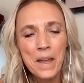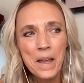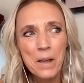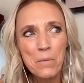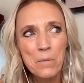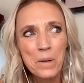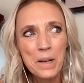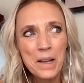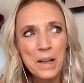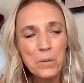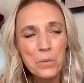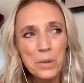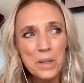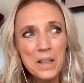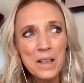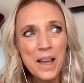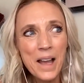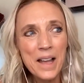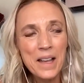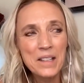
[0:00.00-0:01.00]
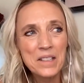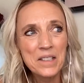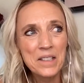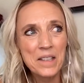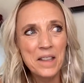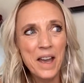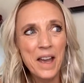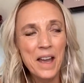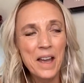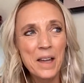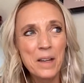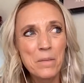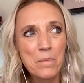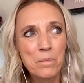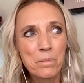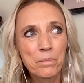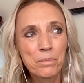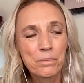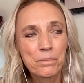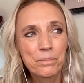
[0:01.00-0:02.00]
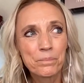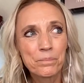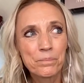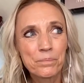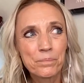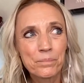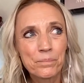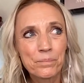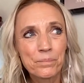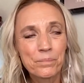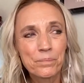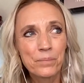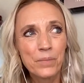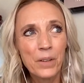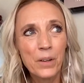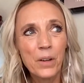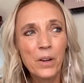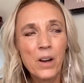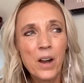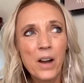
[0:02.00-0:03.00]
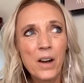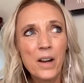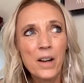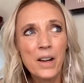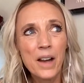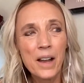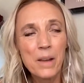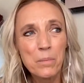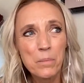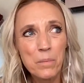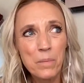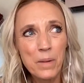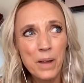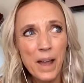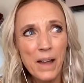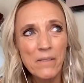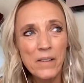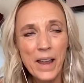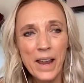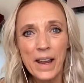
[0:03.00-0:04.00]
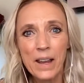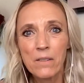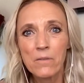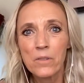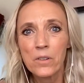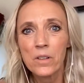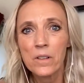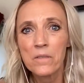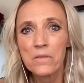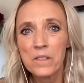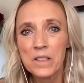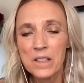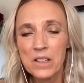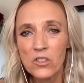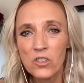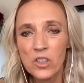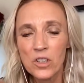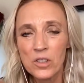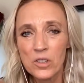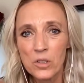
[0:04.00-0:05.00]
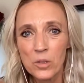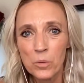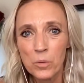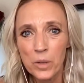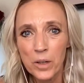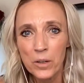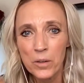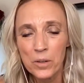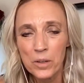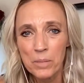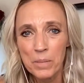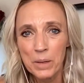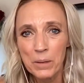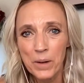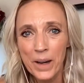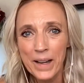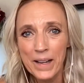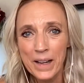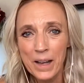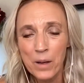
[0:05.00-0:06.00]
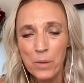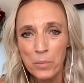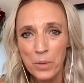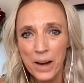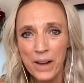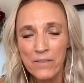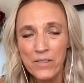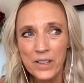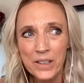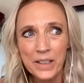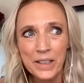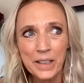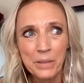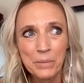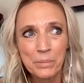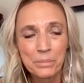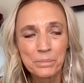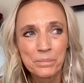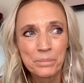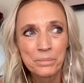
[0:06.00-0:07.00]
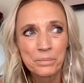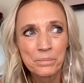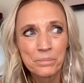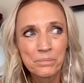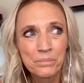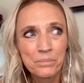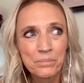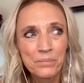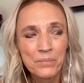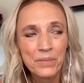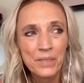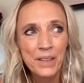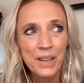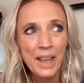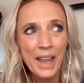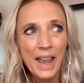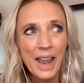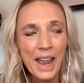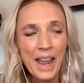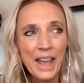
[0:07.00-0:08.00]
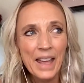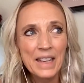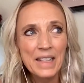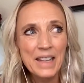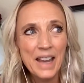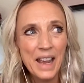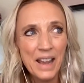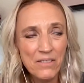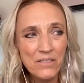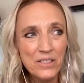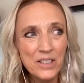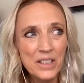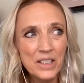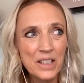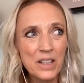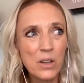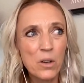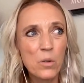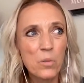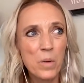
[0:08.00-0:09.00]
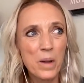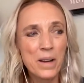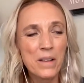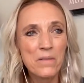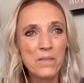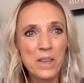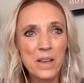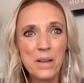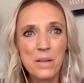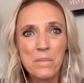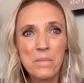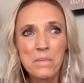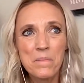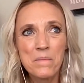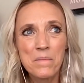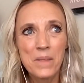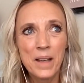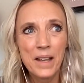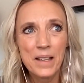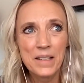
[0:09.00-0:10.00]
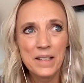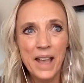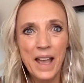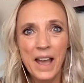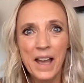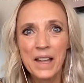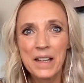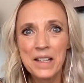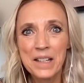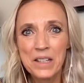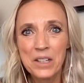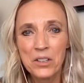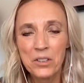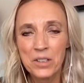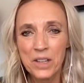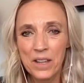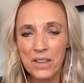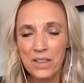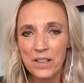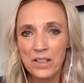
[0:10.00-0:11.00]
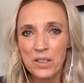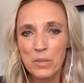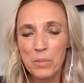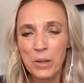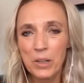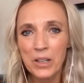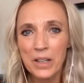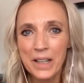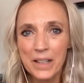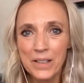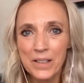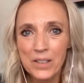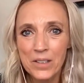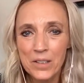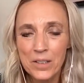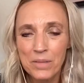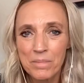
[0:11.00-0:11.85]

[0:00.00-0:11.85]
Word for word: When I realized that there are, I have a handful of physicians who work with me right now privately. And every single one of them has had a near death experience.